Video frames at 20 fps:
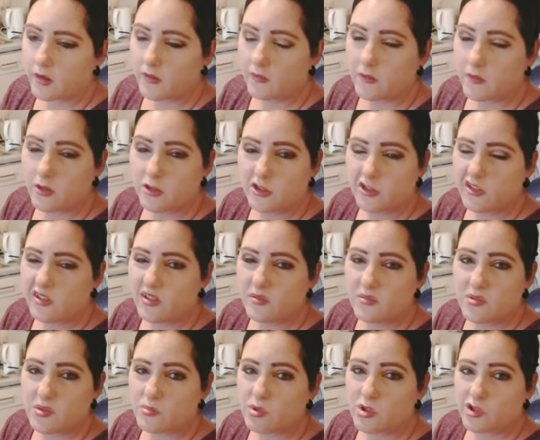and they just seem
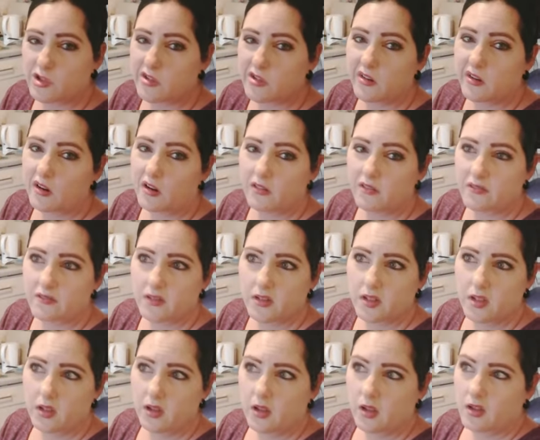to brush it
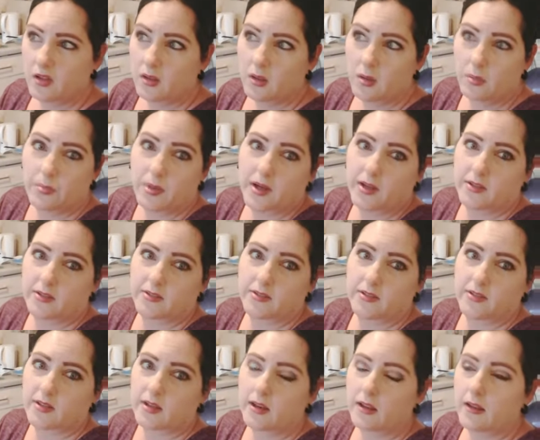off,
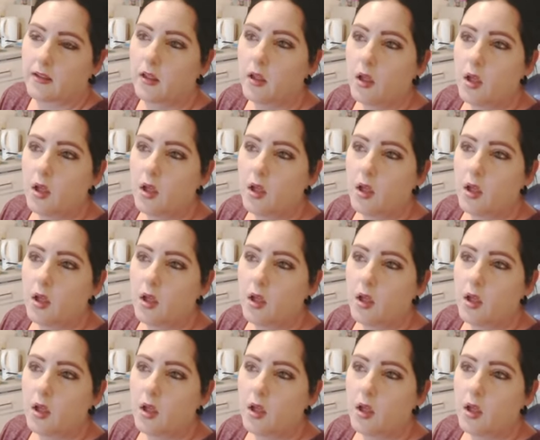basically.